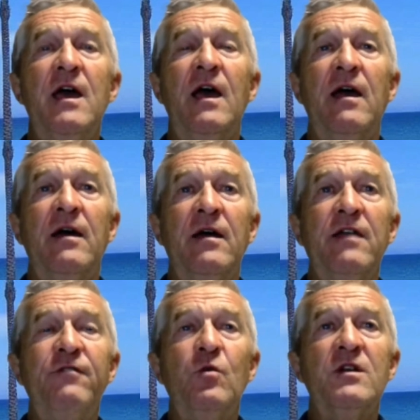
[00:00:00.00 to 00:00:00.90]

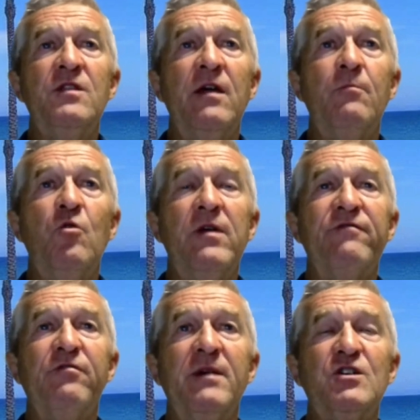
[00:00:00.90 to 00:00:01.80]
If you want to know more
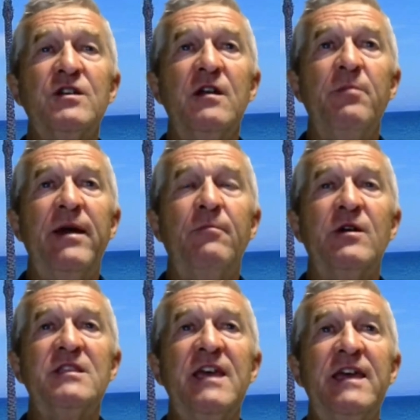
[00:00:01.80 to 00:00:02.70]
information about my
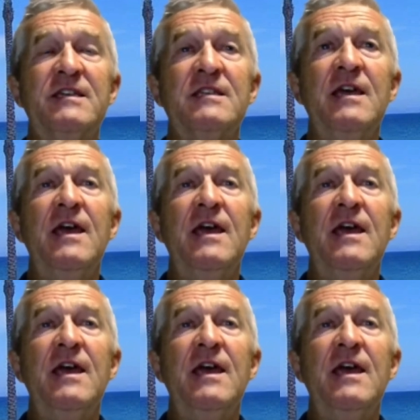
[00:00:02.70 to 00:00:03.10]
test